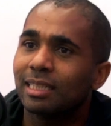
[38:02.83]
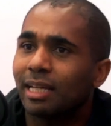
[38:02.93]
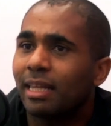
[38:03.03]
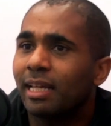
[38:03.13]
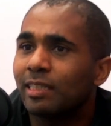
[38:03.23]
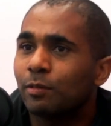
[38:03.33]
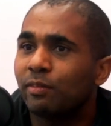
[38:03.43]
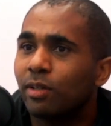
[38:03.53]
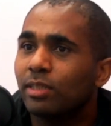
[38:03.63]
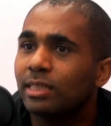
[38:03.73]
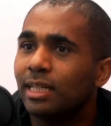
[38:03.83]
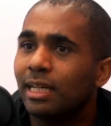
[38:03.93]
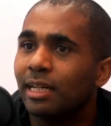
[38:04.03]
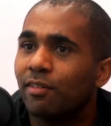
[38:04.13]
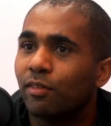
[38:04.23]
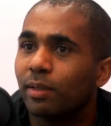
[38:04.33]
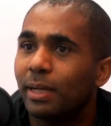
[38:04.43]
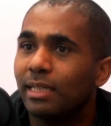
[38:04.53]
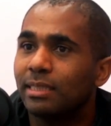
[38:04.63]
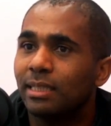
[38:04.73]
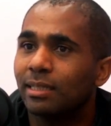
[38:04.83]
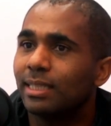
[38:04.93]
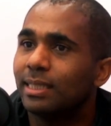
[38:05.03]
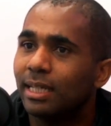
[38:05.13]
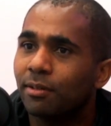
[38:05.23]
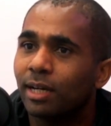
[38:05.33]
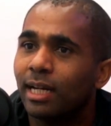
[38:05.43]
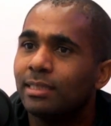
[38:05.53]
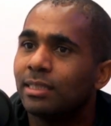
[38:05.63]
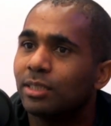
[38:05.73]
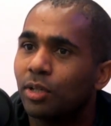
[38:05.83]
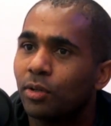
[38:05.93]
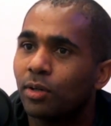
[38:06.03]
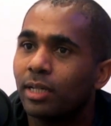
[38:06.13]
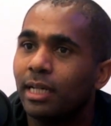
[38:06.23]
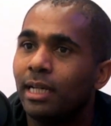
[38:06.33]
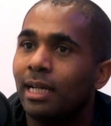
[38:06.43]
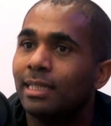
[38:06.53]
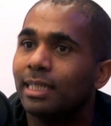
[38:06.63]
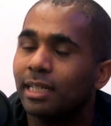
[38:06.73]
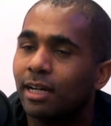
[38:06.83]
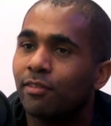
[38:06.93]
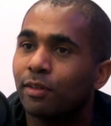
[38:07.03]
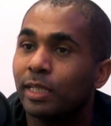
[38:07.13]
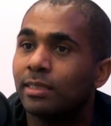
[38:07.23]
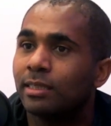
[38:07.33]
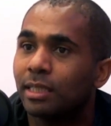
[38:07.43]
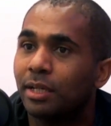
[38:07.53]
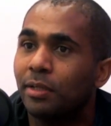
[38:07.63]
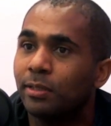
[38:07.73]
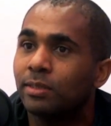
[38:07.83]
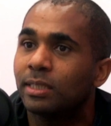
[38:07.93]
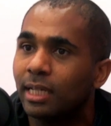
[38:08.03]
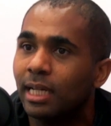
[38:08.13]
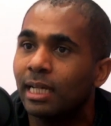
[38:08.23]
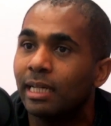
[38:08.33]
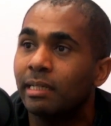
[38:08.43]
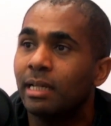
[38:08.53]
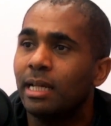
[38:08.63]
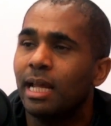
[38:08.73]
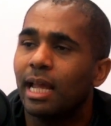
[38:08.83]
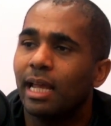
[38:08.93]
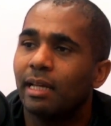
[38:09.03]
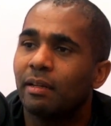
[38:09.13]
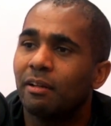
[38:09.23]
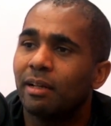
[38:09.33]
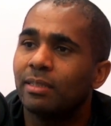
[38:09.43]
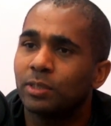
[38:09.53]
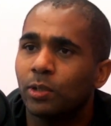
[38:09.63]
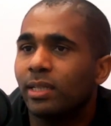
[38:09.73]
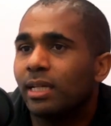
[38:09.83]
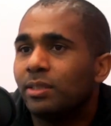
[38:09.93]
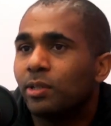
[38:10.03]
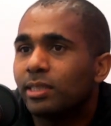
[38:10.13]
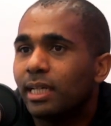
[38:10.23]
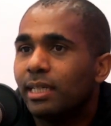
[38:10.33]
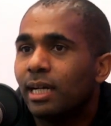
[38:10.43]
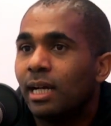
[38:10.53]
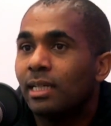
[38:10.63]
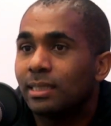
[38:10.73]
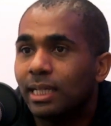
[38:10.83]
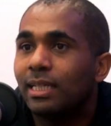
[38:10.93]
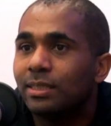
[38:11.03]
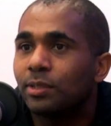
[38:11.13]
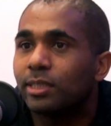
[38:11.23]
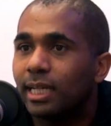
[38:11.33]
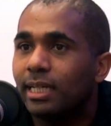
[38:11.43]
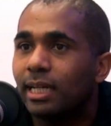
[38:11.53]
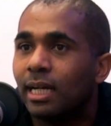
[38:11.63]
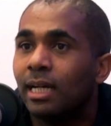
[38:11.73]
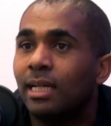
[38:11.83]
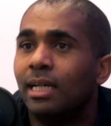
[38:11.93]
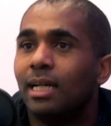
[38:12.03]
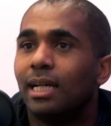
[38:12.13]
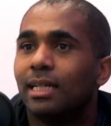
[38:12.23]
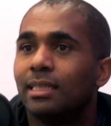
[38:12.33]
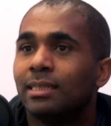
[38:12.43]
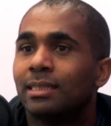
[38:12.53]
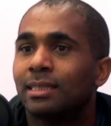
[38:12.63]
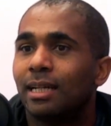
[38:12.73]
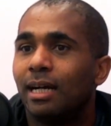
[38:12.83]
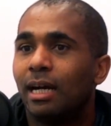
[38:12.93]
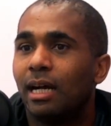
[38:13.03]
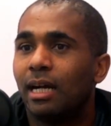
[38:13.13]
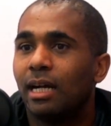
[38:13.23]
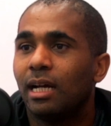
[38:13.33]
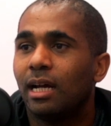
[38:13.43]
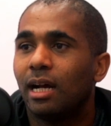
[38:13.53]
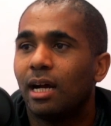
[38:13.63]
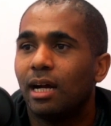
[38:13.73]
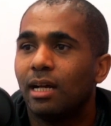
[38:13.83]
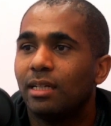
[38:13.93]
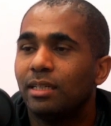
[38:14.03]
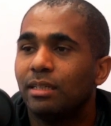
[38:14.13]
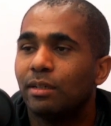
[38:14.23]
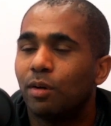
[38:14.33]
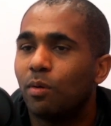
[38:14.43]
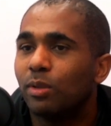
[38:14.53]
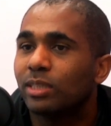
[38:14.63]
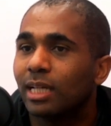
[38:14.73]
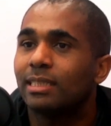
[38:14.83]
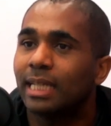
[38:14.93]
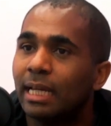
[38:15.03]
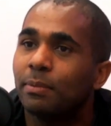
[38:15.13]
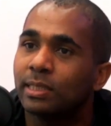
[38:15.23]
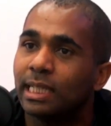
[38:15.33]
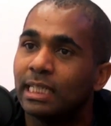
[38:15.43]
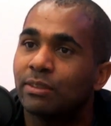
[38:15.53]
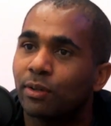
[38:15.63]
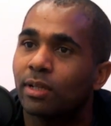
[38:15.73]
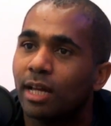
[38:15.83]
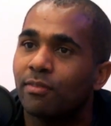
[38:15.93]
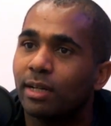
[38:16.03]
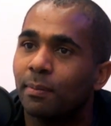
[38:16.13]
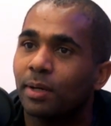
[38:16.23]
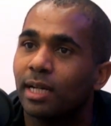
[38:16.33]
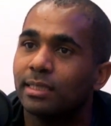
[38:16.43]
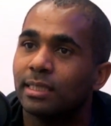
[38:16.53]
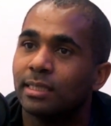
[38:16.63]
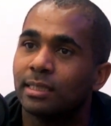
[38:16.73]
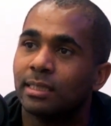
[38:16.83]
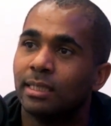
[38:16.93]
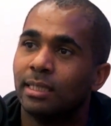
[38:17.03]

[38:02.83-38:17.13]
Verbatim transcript: I think as we've all seen kind of over the past year, like data rights and security, data governance is a huge thing. And ensuring that your data stays your data is, almost like table stakes for a lot of enterprises.